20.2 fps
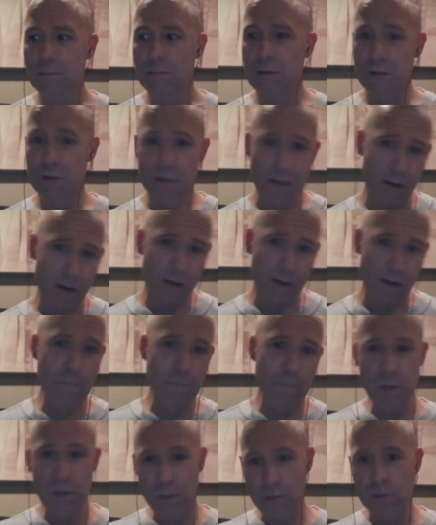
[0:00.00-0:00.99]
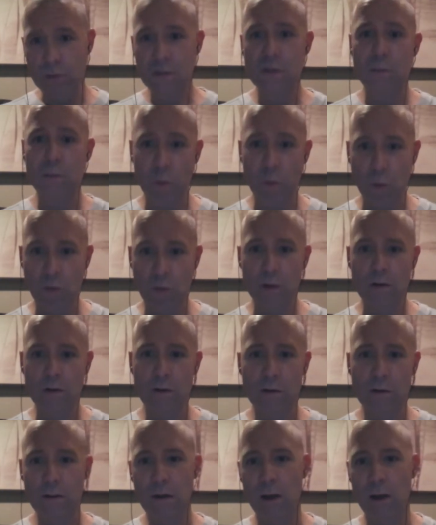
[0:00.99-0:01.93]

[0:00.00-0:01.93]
design, build, support,